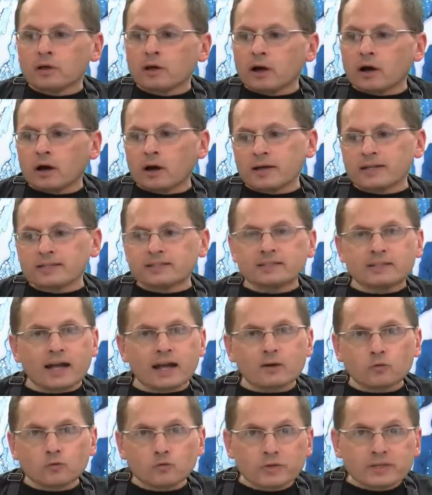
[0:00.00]
It's
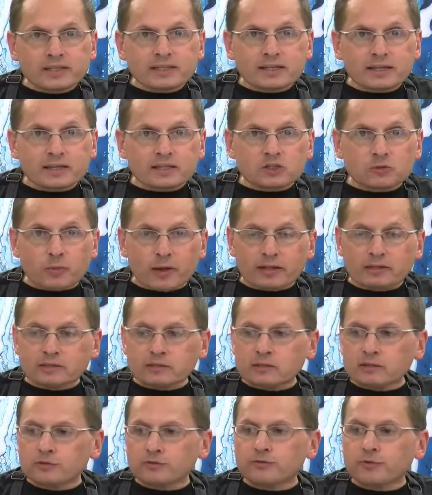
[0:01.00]
not really
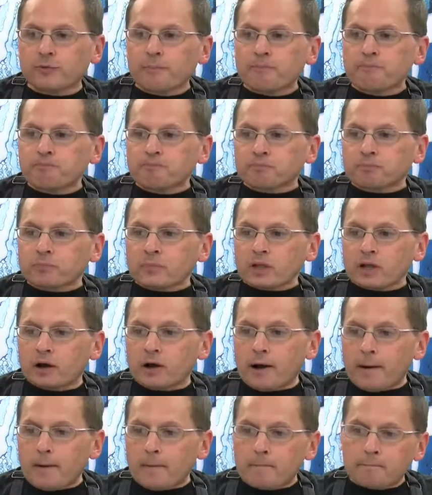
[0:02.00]
expensive,
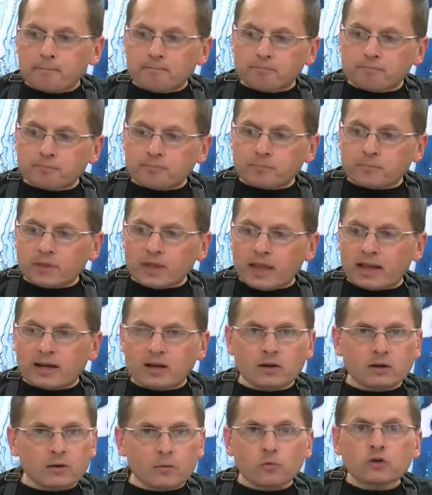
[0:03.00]
and
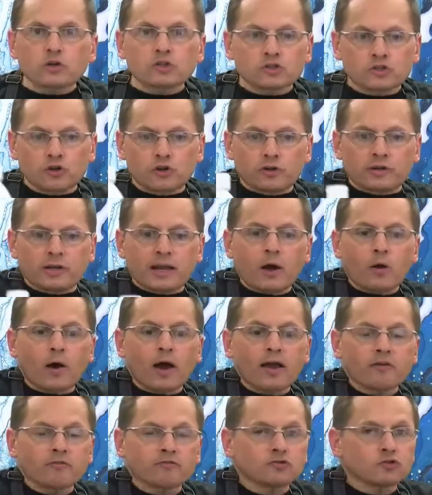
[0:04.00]
it works good. Now I
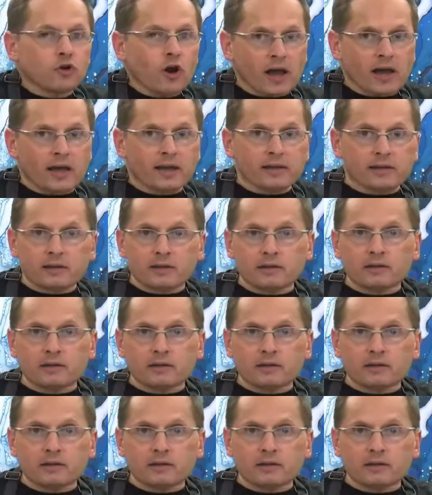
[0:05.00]
have tried